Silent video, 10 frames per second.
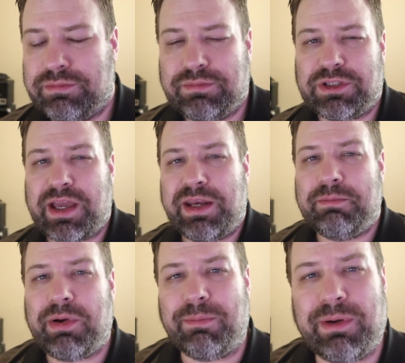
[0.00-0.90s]

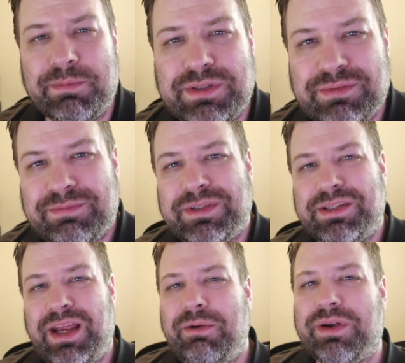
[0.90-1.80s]
pop-ups.
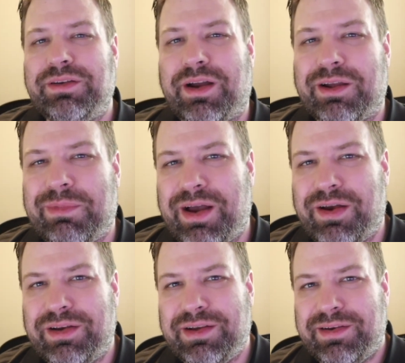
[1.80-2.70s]
Today we're going to talk
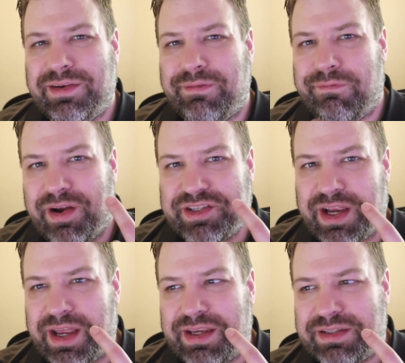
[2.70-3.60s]
about fresh
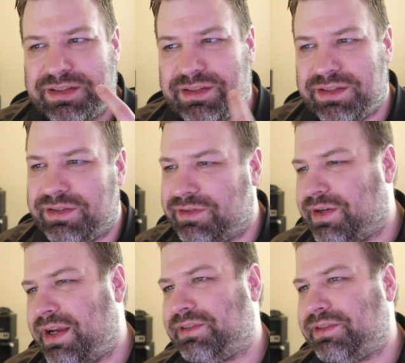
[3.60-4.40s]
eyes, right?